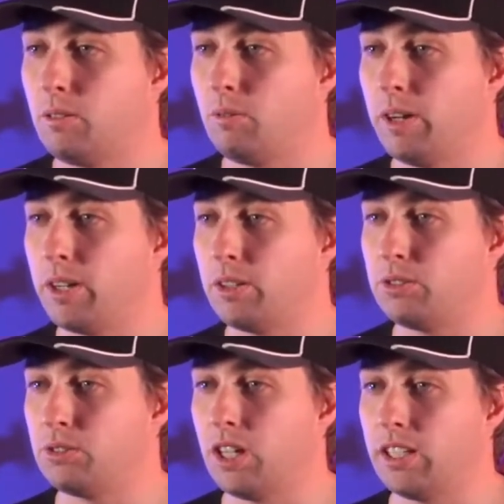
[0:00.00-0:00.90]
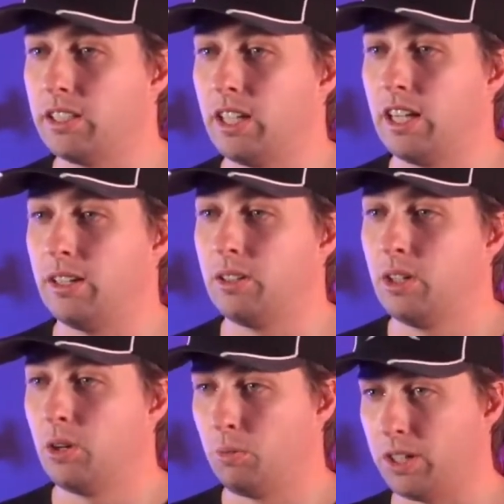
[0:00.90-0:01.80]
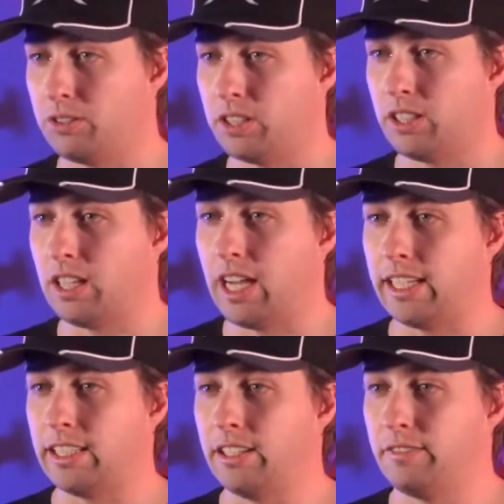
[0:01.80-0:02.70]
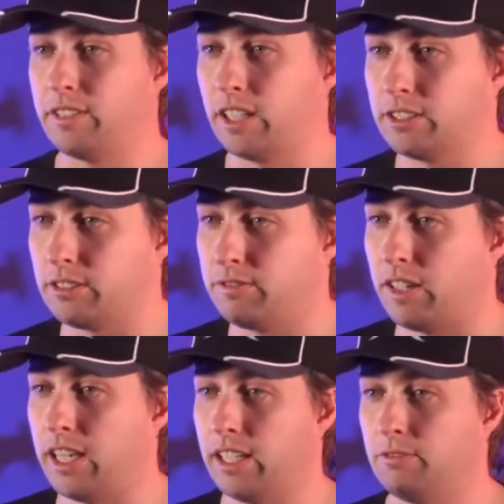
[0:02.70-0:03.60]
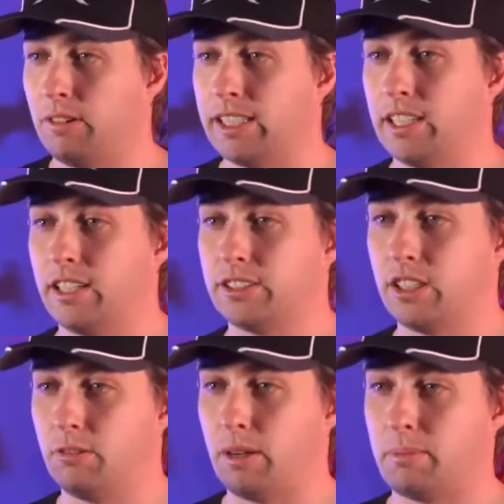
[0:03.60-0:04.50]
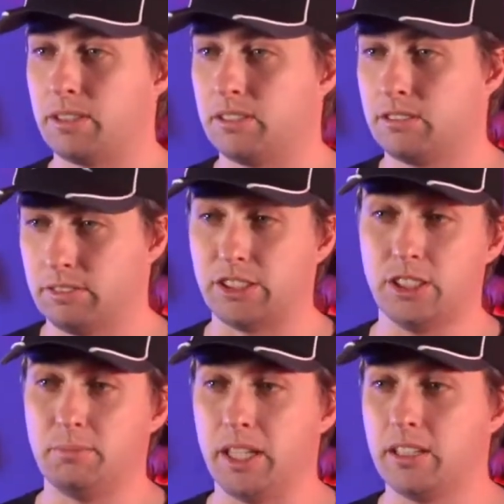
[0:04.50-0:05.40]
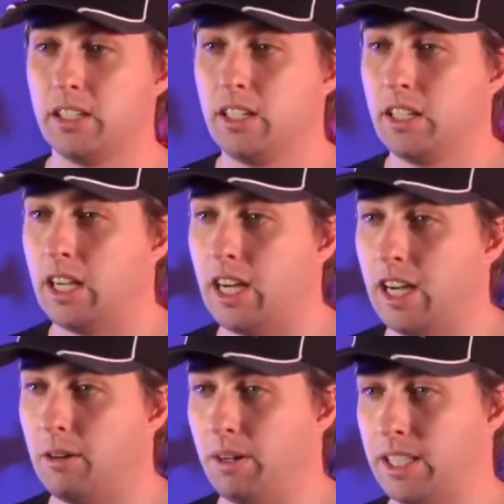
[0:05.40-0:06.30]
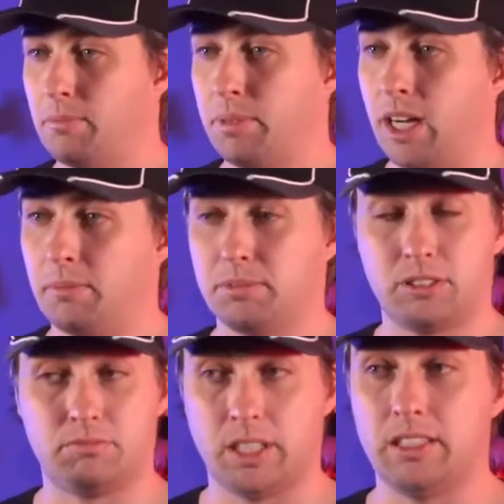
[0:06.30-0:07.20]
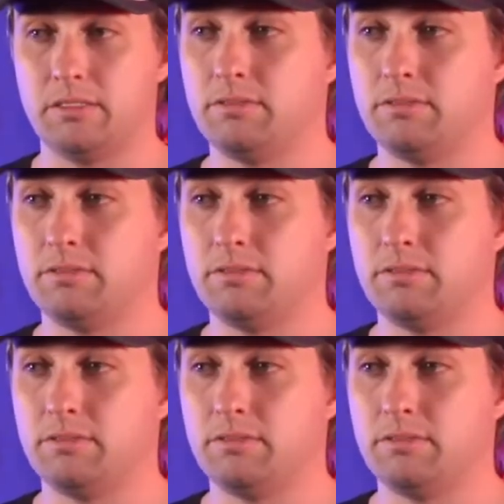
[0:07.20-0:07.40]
where draw the line? If guns are fine, why not assault weapons? They should be. Why not bombs? They